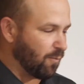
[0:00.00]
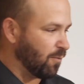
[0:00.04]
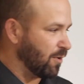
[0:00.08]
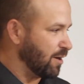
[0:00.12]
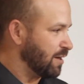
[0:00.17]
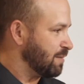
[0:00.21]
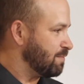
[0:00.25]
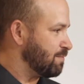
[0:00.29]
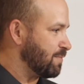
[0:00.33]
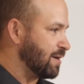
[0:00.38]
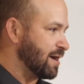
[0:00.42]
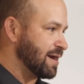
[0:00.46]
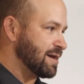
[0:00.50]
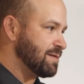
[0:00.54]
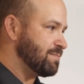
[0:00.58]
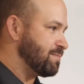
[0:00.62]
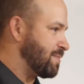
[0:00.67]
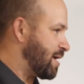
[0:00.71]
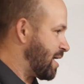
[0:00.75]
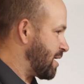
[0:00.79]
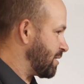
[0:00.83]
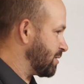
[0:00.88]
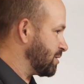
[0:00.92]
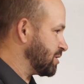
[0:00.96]
one bite
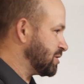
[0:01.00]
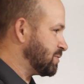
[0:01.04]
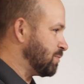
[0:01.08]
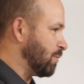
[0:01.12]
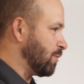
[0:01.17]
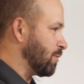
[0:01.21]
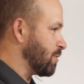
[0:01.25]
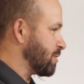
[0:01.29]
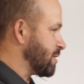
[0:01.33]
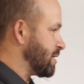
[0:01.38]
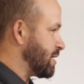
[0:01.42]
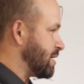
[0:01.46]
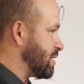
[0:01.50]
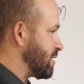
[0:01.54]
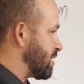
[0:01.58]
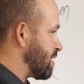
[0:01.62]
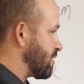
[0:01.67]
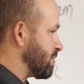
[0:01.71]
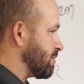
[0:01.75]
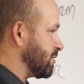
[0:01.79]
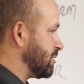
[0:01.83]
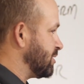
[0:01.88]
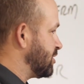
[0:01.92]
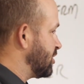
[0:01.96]
matters more than
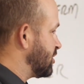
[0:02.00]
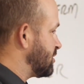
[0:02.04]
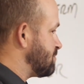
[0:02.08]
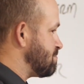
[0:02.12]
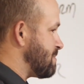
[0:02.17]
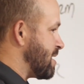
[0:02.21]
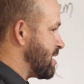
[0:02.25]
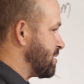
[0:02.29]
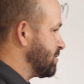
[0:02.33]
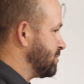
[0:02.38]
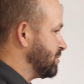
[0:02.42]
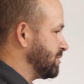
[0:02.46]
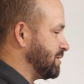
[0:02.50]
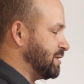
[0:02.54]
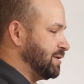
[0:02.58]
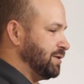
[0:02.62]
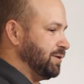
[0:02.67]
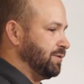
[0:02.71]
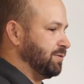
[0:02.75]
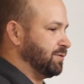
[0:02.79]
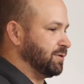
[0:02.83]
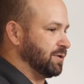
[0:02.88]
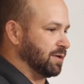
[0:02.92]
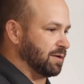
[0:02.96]
another. It just matters
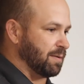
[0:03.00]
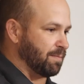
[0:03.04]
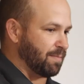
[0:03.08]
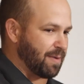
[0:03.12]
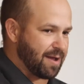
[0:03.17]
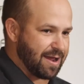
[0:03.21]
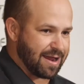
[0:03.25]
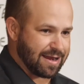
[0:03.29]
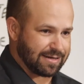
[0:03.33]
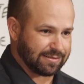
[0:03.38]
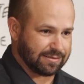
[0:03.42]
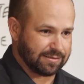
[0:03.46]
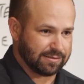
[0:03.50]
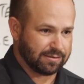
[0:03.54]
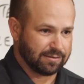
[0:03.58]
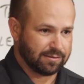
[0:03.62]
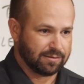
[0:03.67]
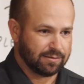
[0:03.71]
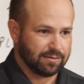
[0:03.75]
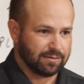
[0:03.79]
that you took a bite